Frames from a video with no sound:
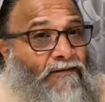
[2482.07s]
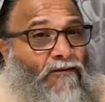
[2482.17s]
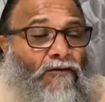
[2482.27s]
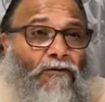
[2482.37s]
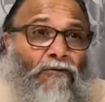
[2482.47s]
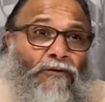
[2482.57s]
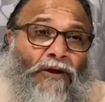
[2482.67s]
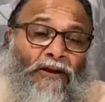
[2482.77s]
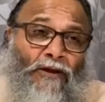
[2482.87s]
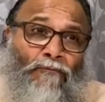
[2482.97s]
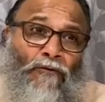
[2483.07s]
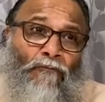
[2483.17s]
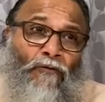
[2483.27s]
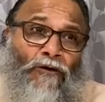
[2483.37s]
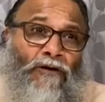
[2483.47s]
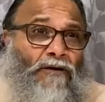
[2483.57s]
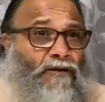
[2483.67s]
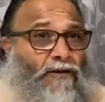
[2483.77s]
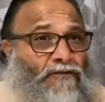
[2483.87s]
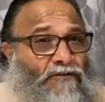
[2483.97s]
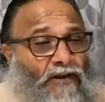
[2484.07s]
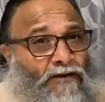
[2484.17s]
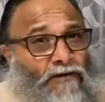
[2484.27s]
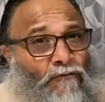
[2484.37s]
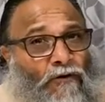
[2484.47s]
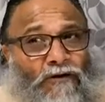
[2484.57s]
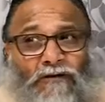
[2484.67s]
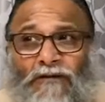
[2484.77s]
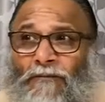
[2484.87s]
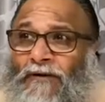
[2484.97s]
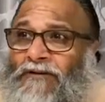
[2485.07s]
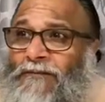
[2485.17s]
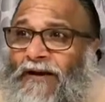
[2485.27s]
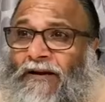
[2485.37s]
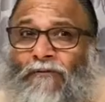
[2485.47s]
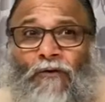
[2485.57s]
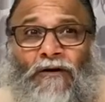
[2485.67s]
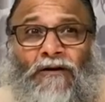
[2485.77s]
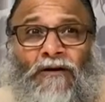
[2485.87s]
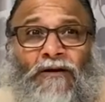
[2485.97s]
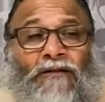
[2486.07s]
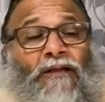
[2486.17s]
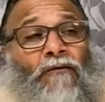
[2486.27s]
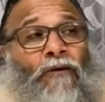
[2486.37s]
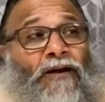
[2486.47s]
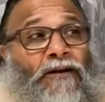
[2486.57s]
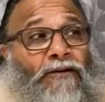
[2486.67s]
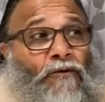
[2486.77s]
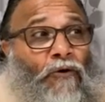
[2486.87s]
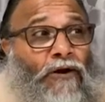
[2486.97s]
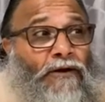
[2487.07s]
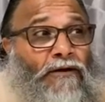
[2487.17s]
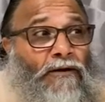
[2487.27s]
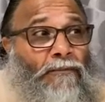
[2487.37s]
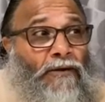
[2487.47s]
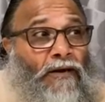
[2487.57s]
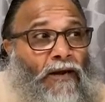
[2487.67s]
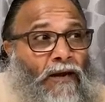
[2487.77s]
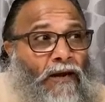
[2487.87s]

Oh, they came from water, they stayed in water, they merged back in water. Then why did you call it a ripple?